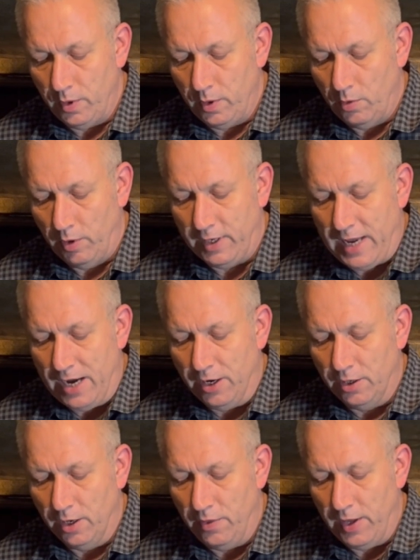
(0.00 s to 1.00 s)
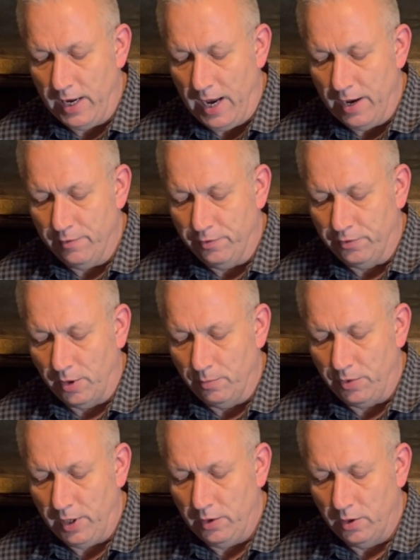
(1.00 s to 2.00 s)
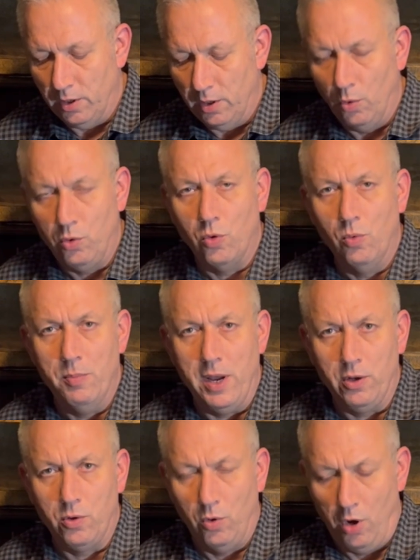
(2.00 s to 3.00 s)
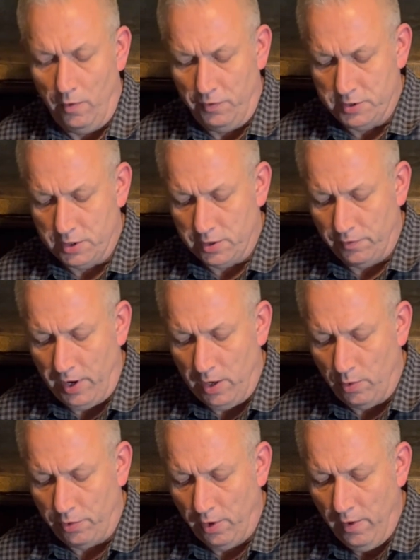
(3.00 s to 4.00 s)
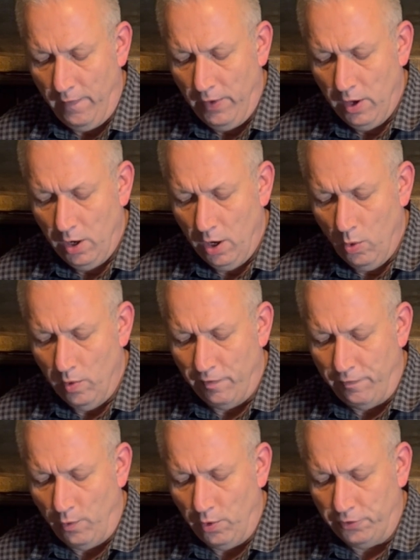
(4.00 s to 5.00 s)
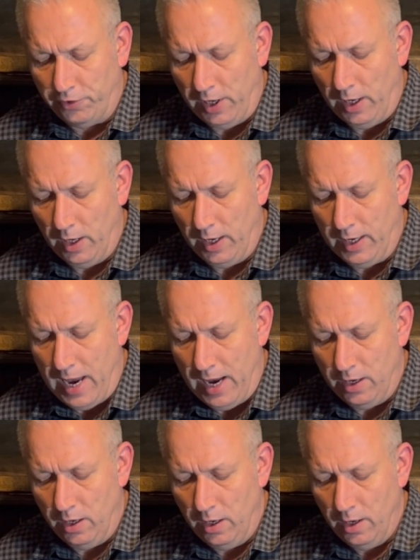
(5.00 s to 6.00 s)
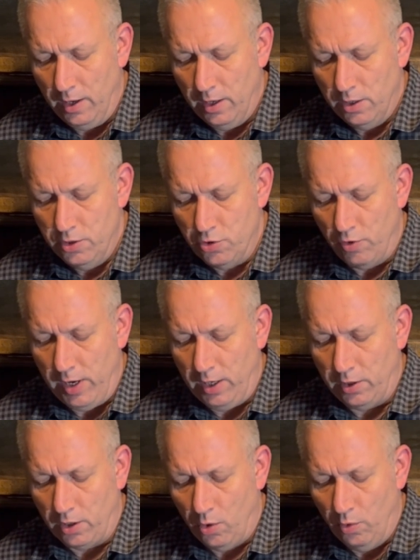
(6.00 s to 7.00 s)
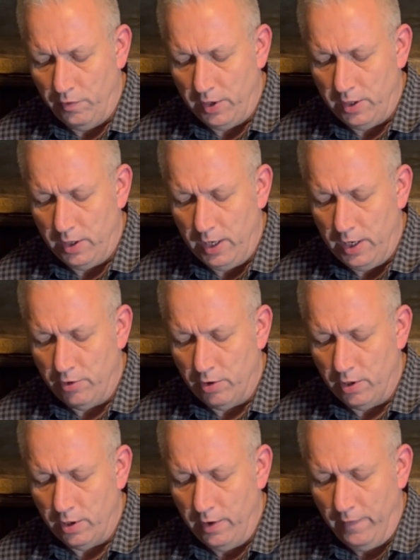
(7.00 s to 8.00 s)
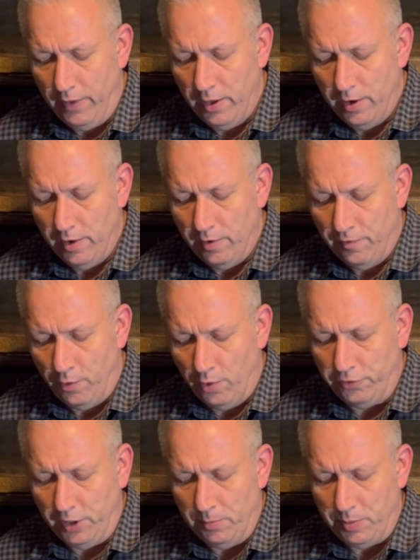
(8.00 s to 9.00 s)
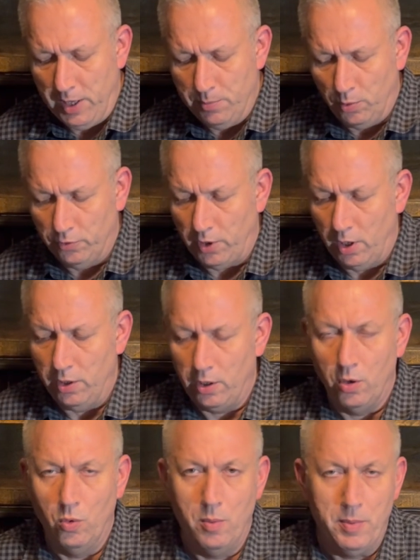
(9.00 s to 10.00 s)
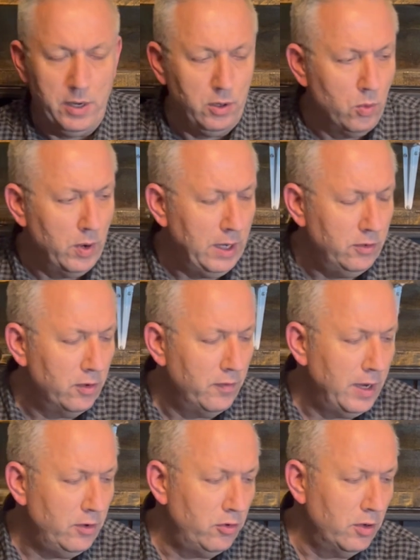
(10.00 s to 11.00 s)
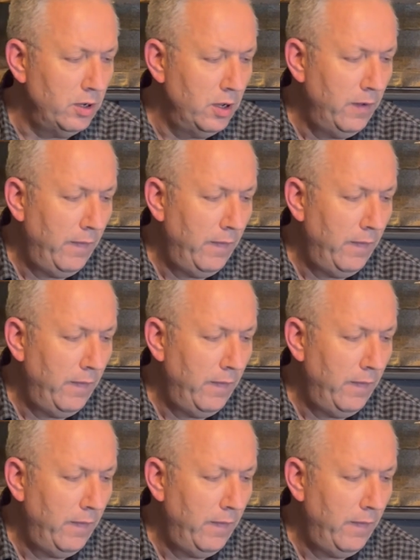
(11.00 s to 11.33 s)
or in Canada, they have something, the local medical officers of health, who were forcing, again, during the COVID era, forcing people to undergo a medical intervention.